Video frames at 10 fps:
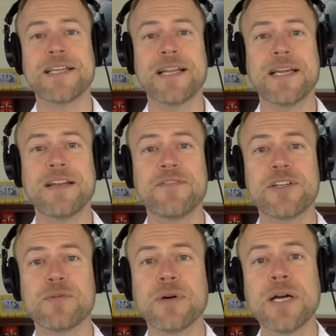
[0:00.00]

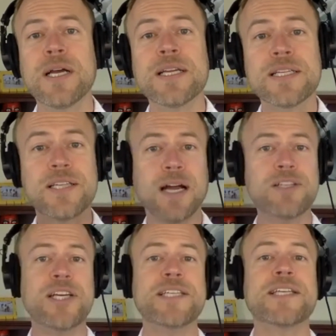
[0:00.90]
individual.
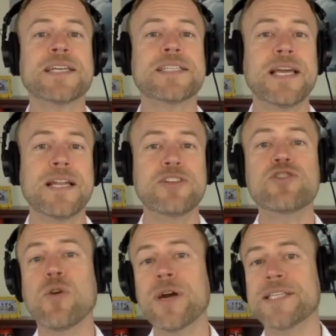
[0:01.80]
Sanjay Saxena
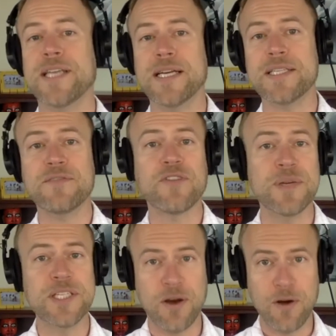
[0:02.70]
joins us from
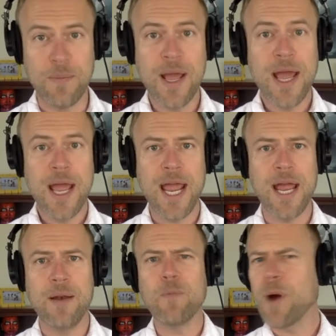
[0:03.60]
his home.
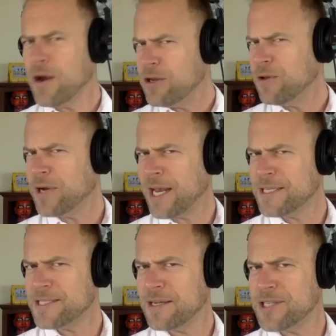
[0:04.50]
And where are you
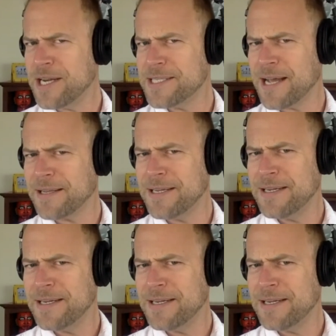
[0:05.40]
located, Sanjay, exactly?